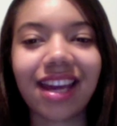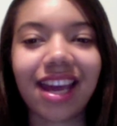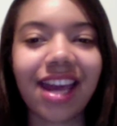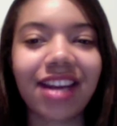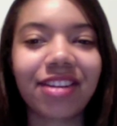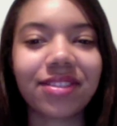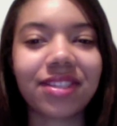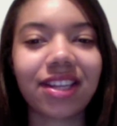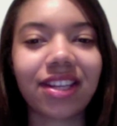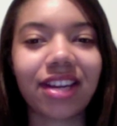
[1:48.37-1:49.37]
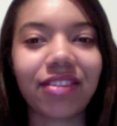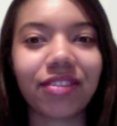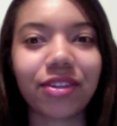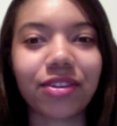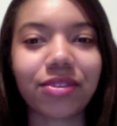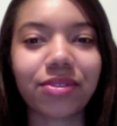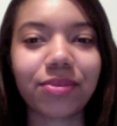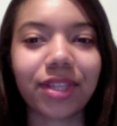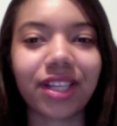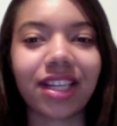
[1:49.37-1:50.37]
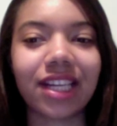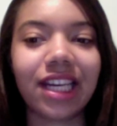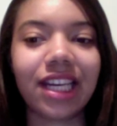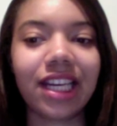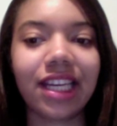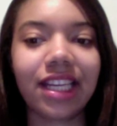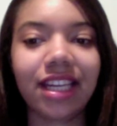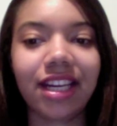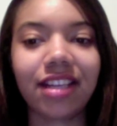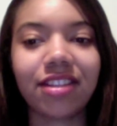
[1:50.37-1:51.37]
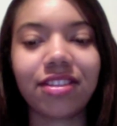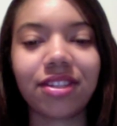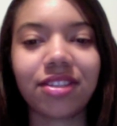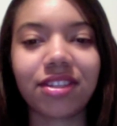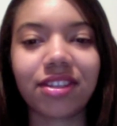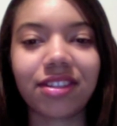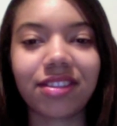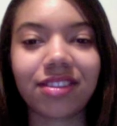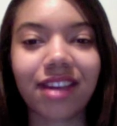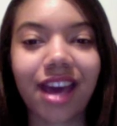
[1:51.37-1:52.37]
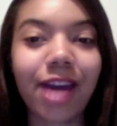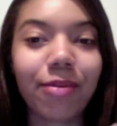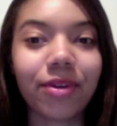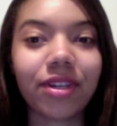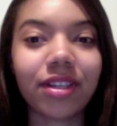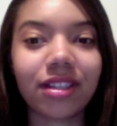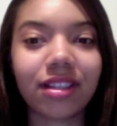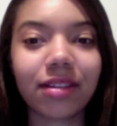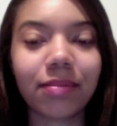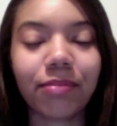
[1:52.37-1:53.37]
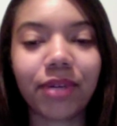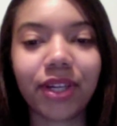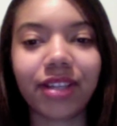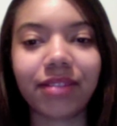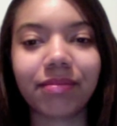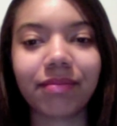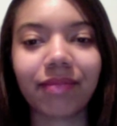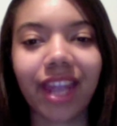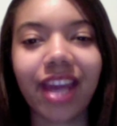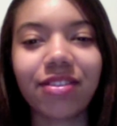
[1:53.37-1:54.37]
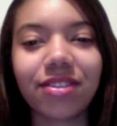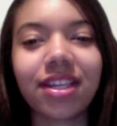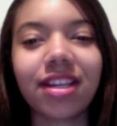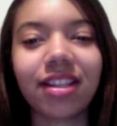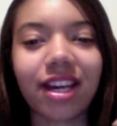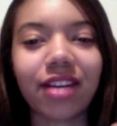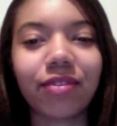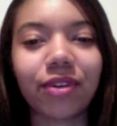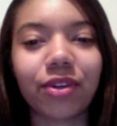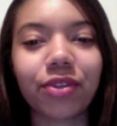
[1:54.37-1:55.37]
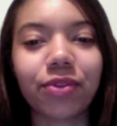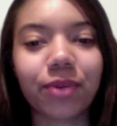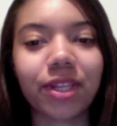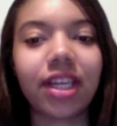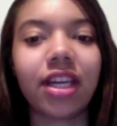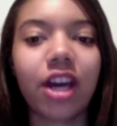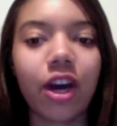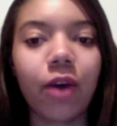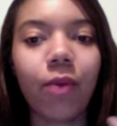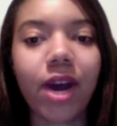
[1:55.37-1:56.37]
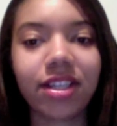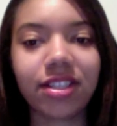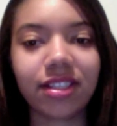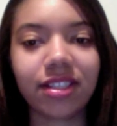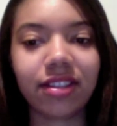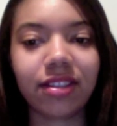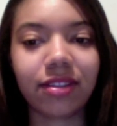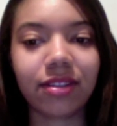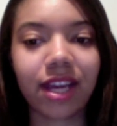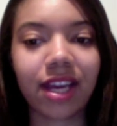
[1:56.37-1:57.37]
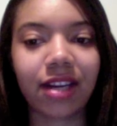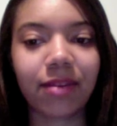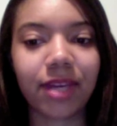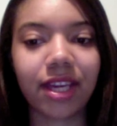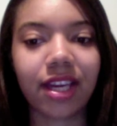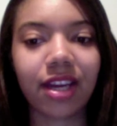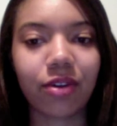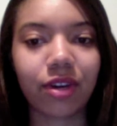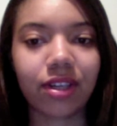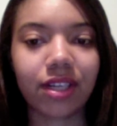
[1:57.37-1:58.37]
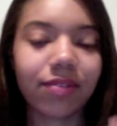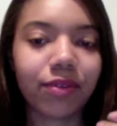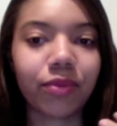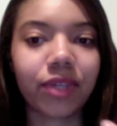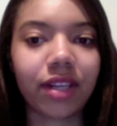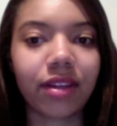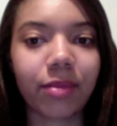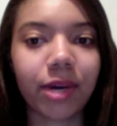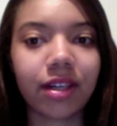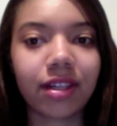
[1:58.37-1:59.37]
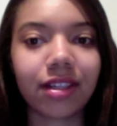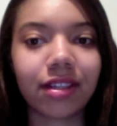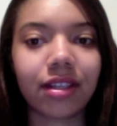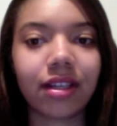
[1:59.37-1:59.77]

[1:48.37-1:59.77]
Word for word: I don't see a lot of girls really getting into the series. I would, but I don't see a lot of girls really watching the anime or even reading the manga.